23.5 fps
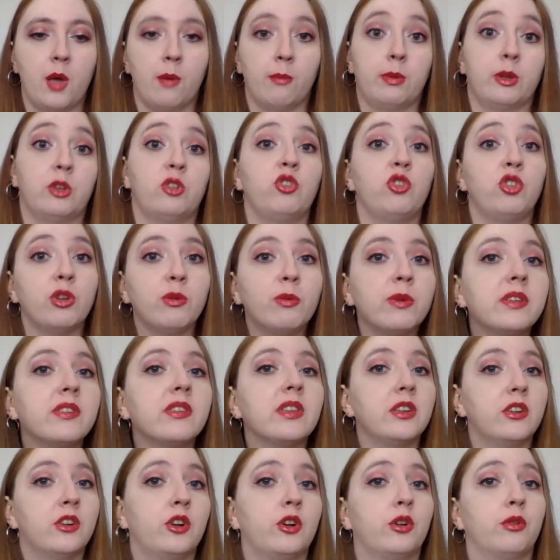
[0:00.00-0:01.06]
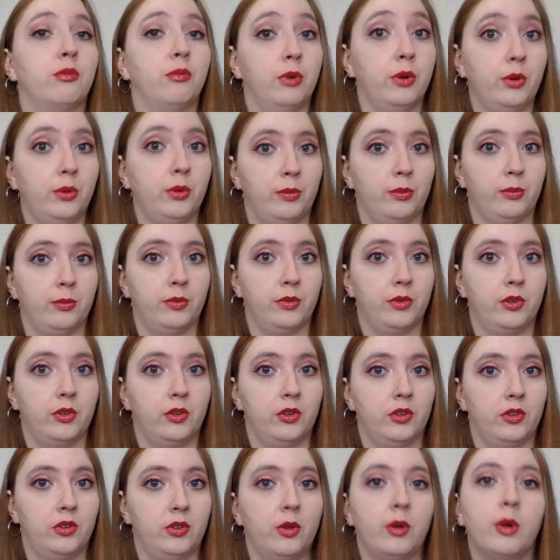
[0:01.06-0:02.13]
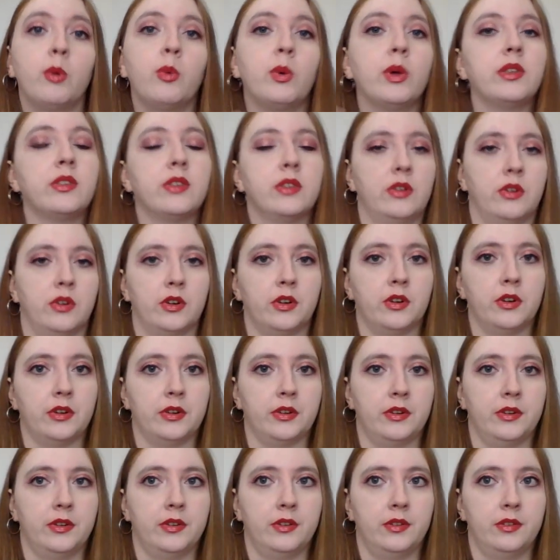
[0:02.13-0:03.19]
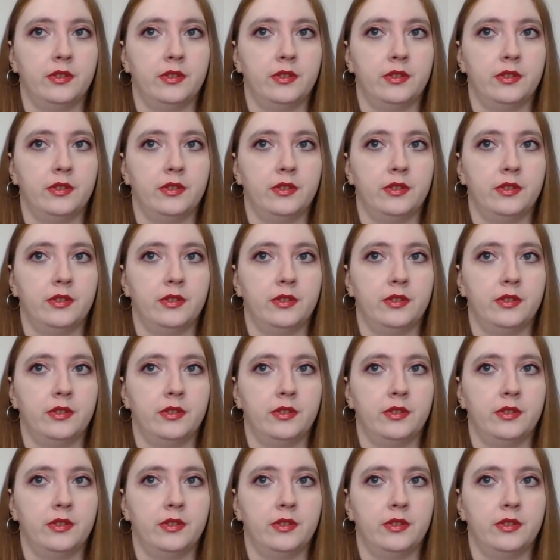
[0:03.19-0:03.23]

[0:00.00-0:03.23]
but she was in her room, so it wasn't her.